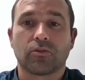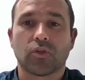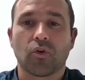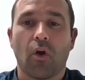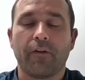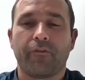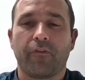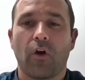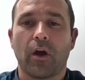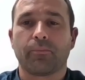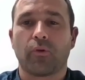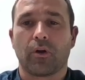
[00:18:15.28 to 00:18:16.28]
try and
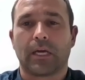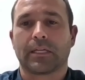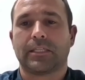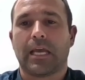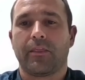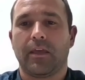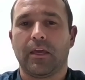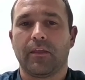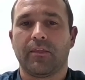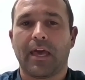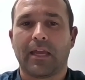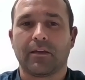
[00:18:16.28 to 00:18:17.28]
find products out
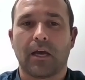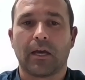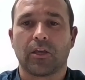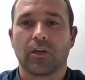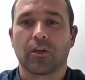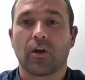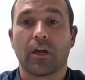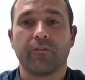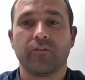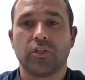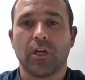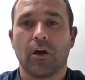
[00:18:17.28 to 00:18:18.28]
there that are going to kind
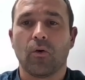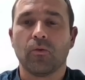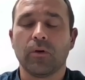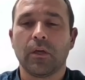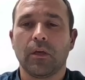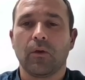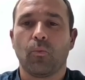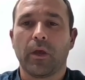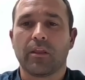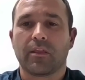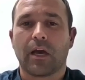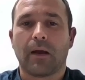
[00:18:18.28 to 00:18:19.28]
of gel
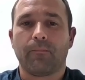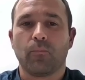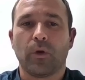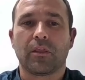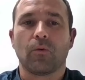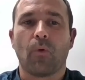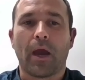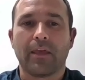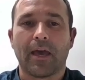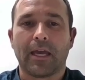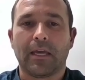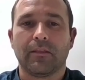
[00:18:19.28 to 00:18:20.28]
with the
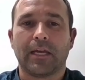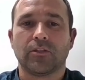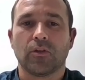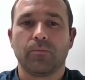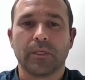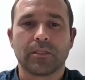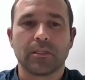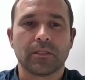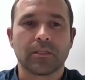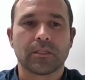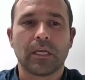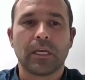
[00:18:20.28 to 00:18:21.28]
way they do
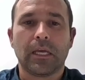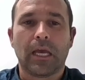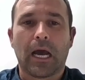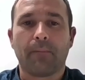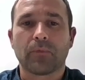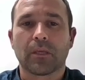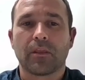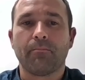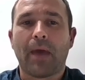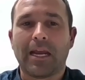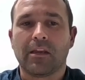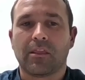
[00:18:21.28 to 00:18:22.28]
business. The
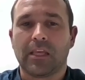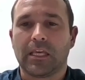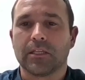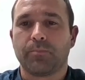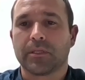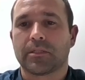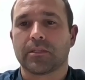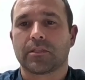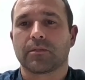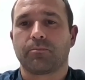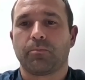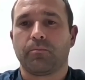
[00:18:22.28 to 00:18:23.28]
main thing is
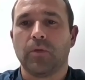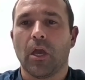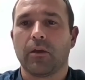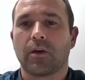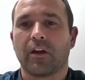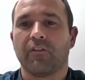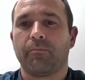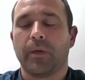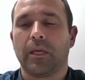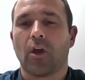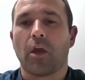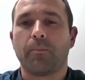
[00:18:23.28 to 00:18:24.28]
businesses, kind of
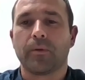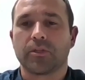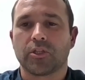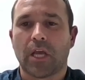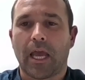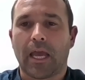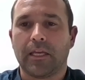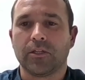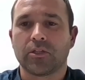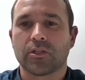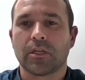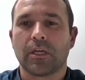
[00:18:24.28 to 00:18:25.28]
being open to
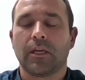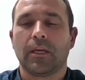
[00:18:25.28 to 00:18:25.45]
change,